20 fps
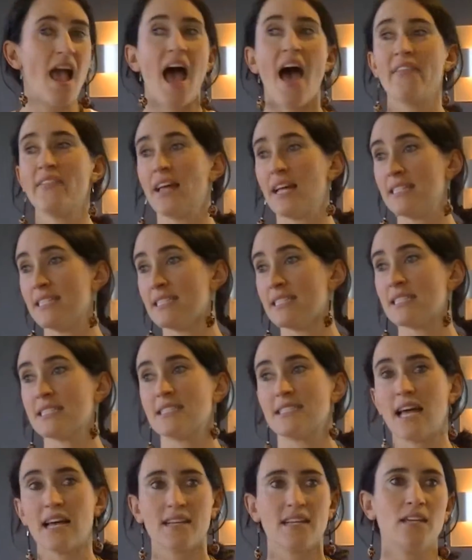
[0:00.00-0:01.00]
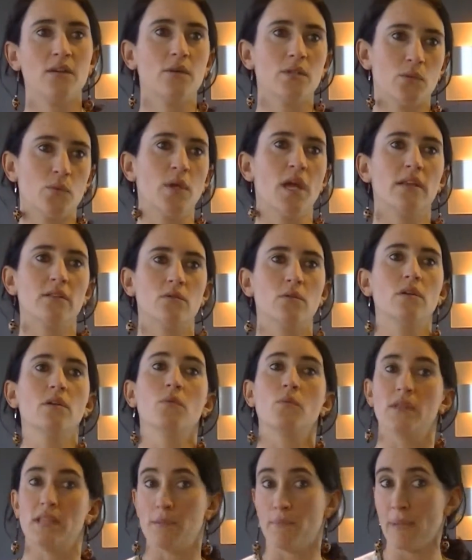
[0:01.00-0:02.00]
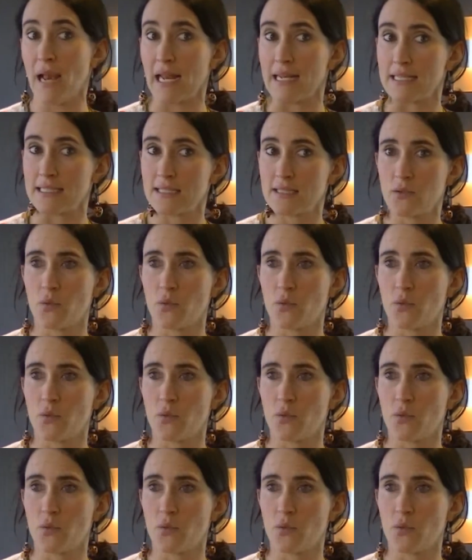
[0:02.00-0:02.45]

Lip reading: And that is exactly what we are doing with the planet.